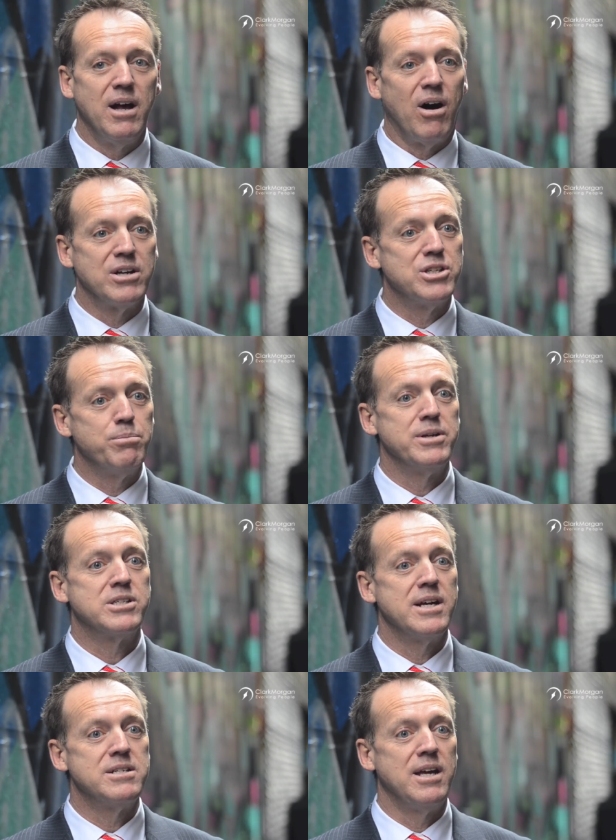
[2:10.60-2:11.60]
I simply
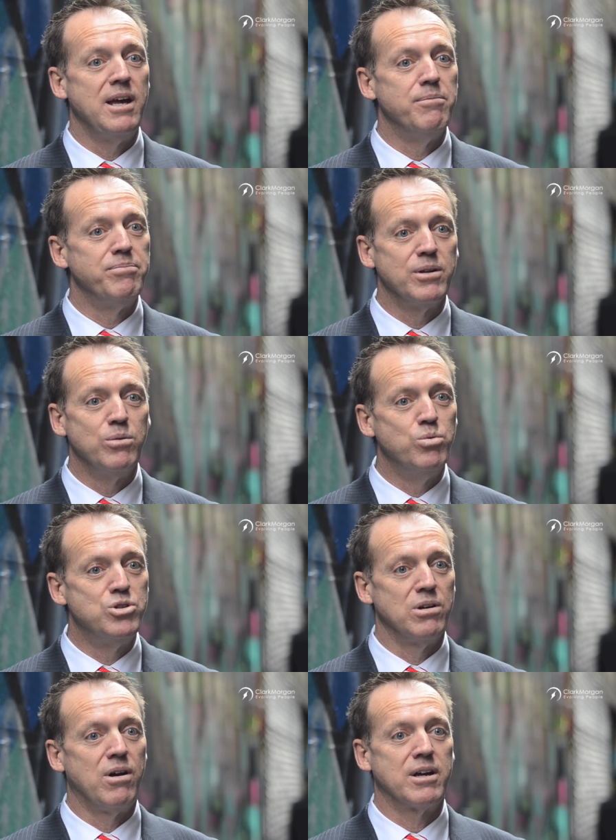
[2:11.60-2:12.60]
said to him,
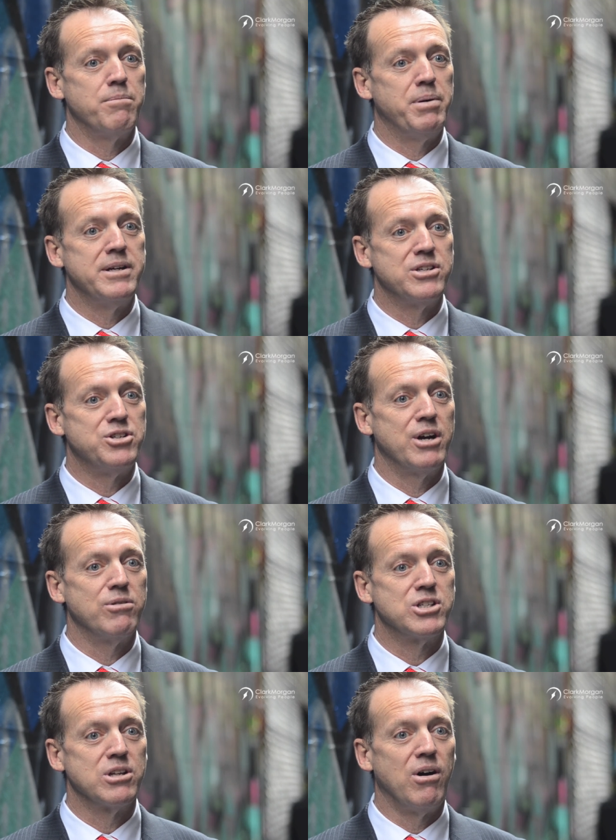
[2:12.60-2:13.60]
would you like a piece of
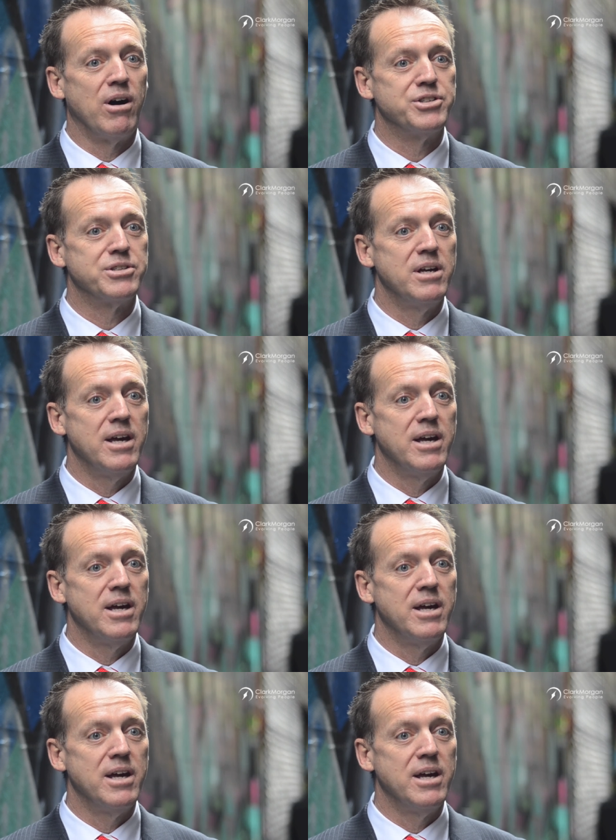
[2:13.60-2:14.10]
cherry slice?